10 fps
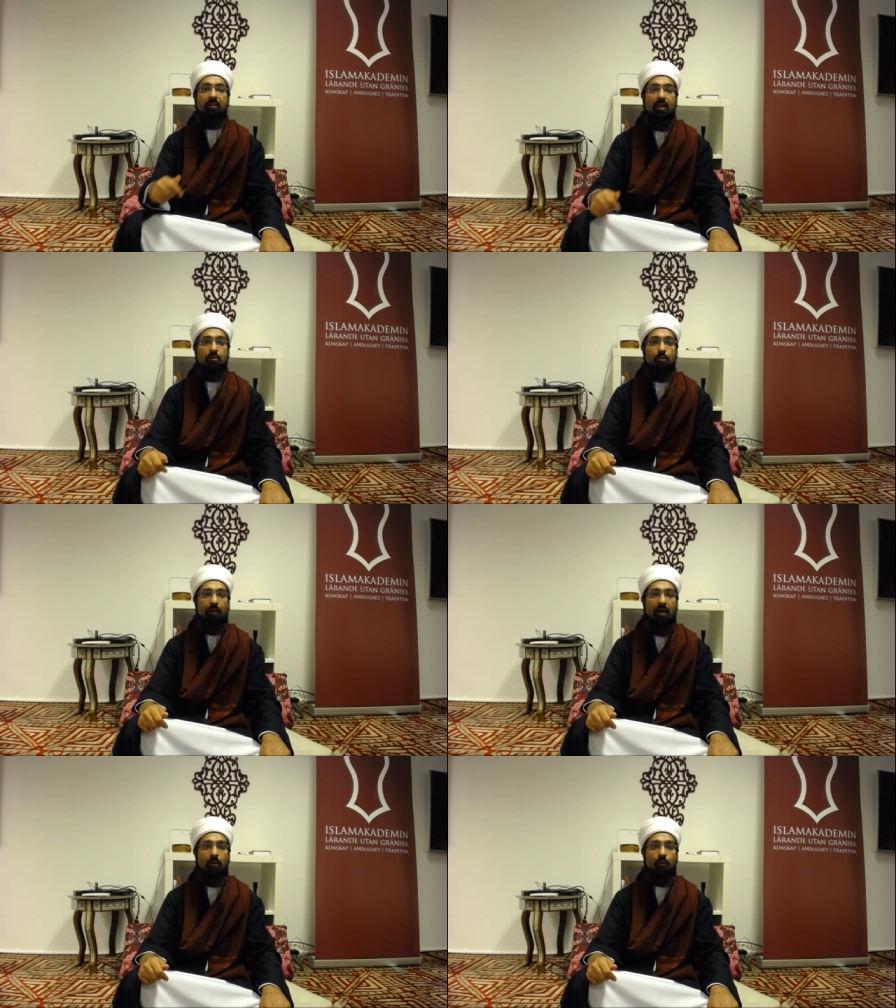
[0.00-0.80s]

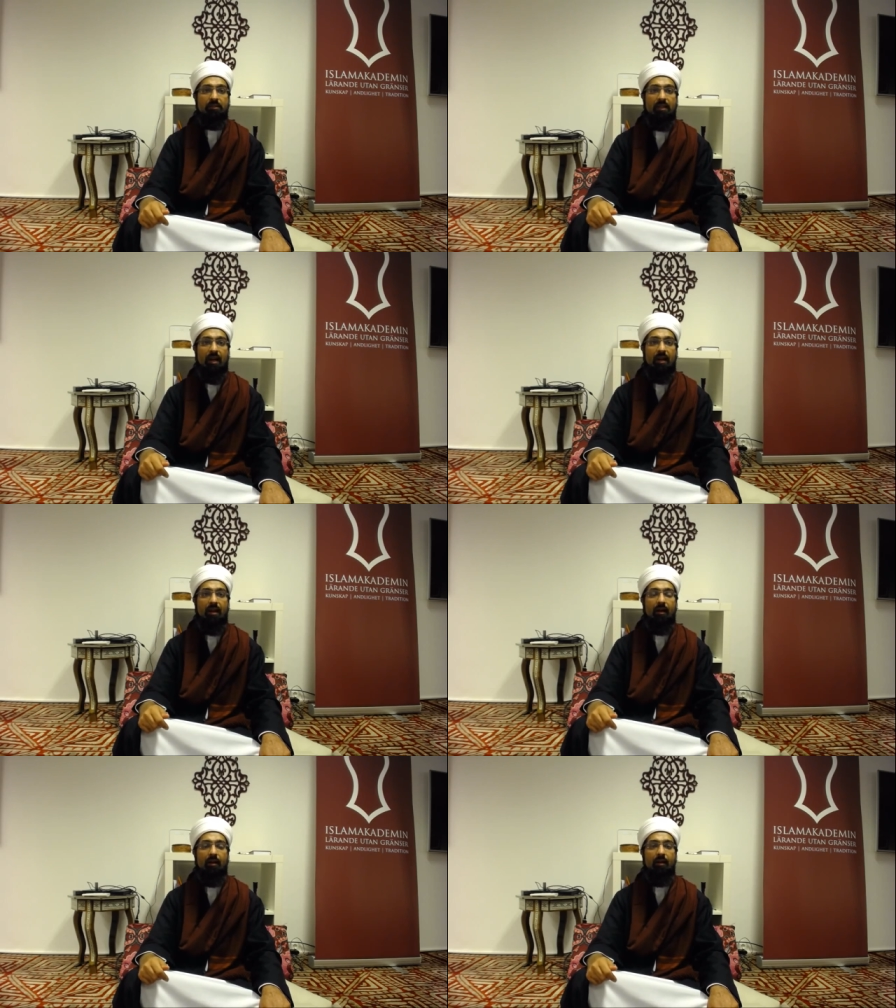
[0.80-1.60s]
subhanahu wa
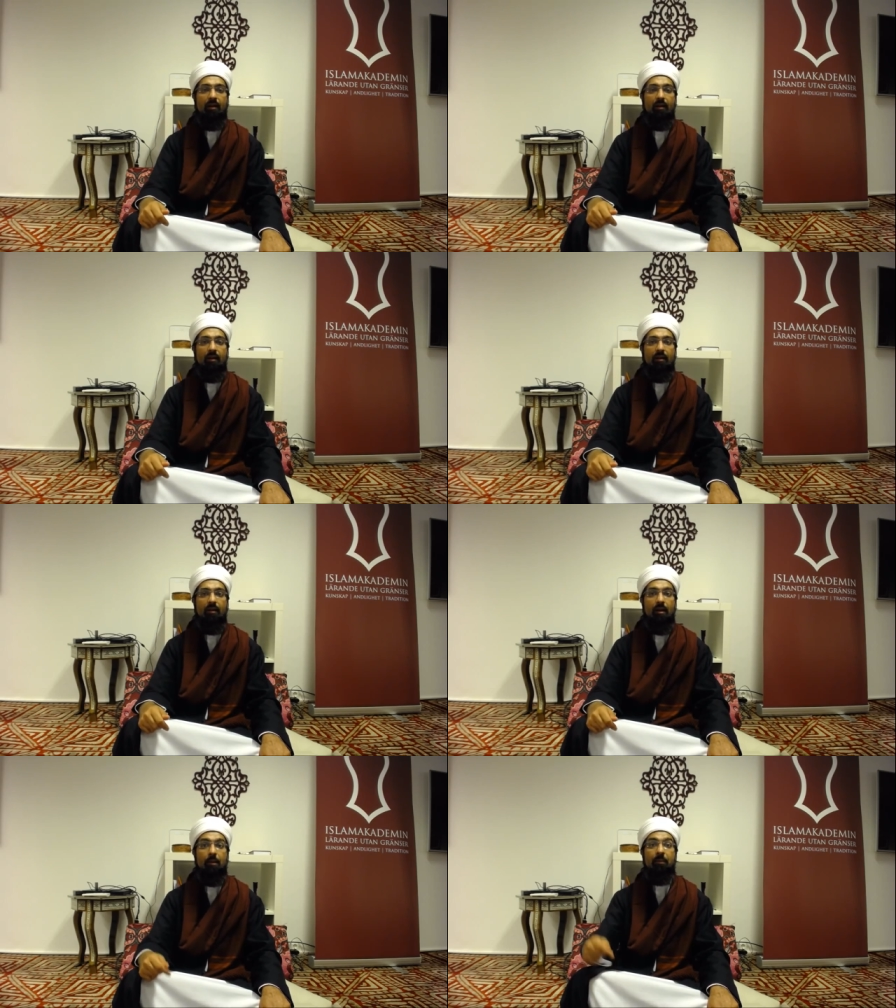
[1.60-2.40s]
ta'ala.
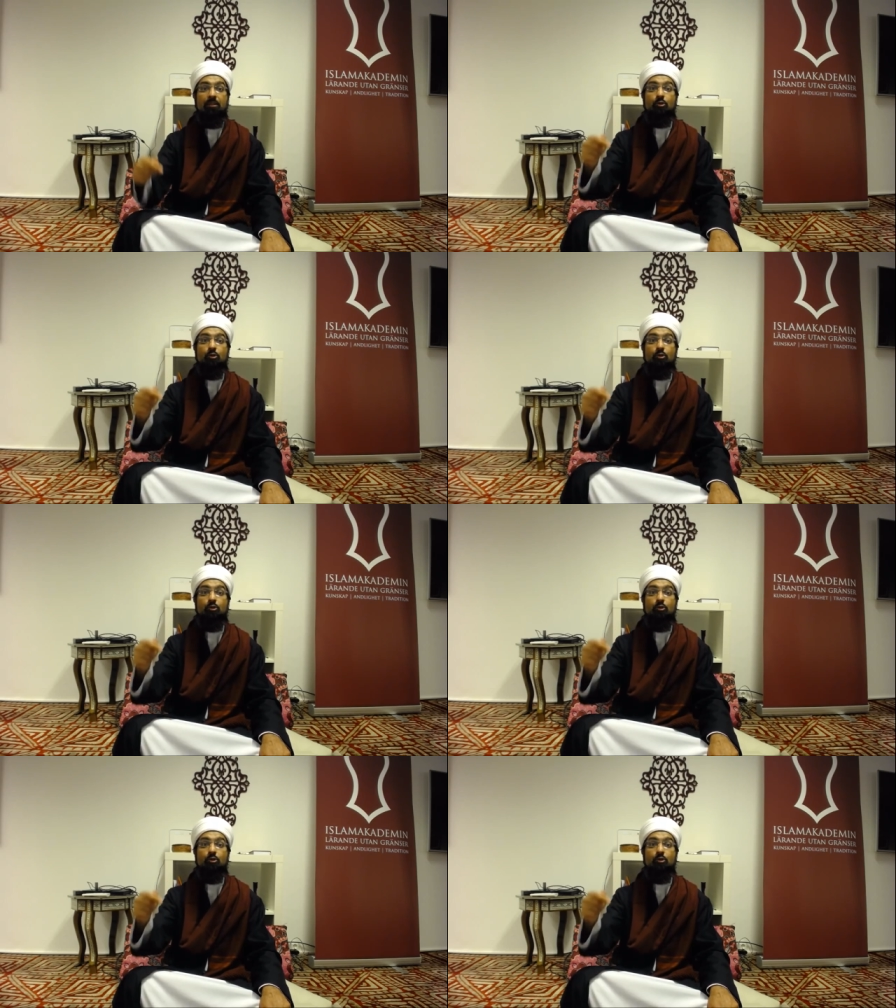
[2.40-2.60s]
But